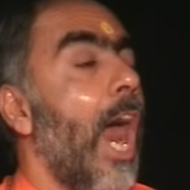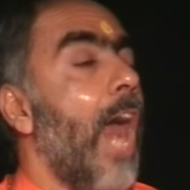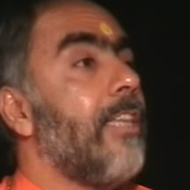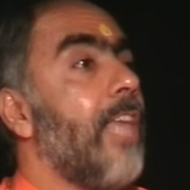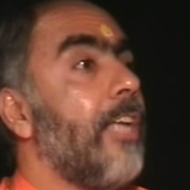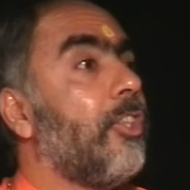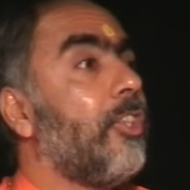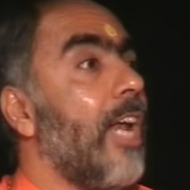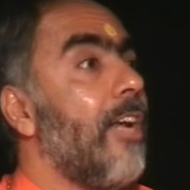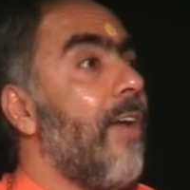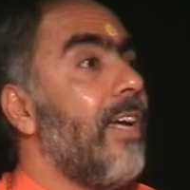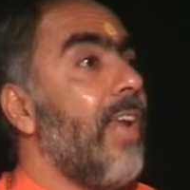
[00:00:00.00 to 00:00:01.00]
and they
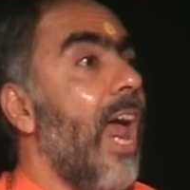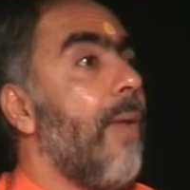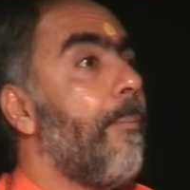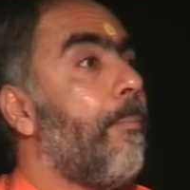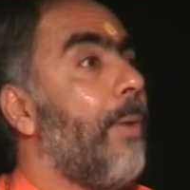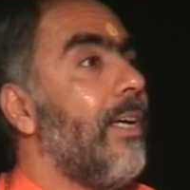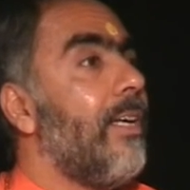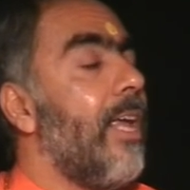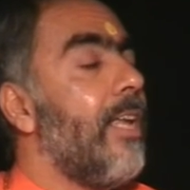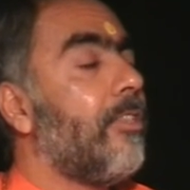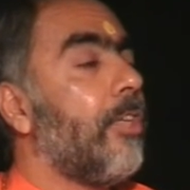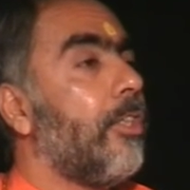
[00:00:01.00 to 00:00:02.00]
generate and build
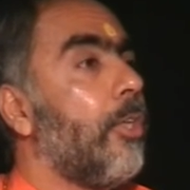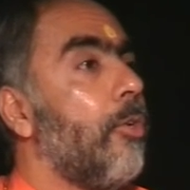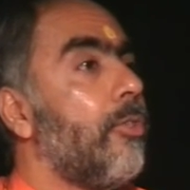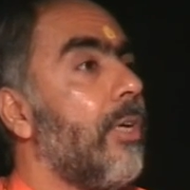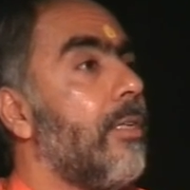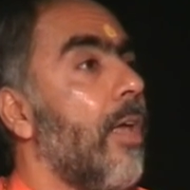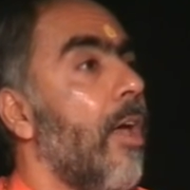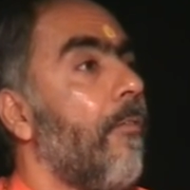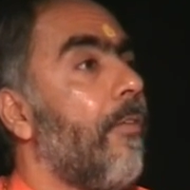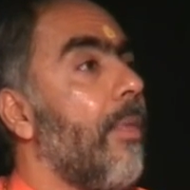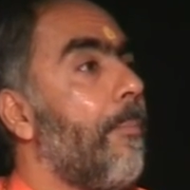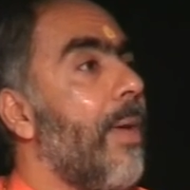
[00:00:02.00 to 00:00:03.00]
institutions
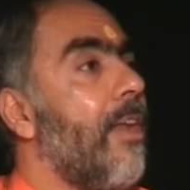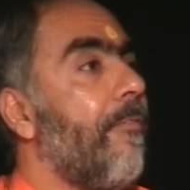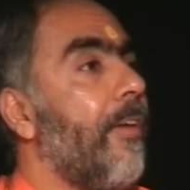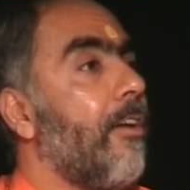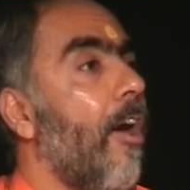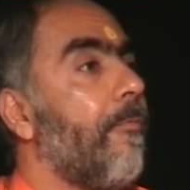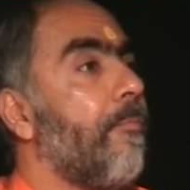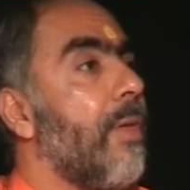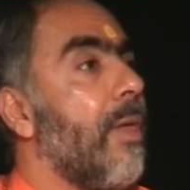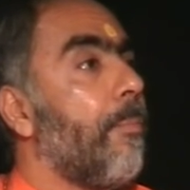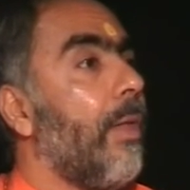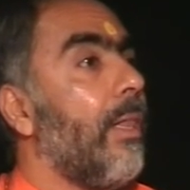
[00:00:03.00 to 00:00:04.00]
for the benefit of
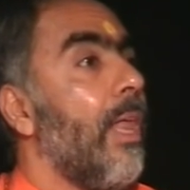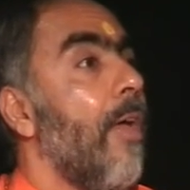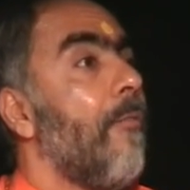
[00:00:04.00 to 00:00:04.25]
people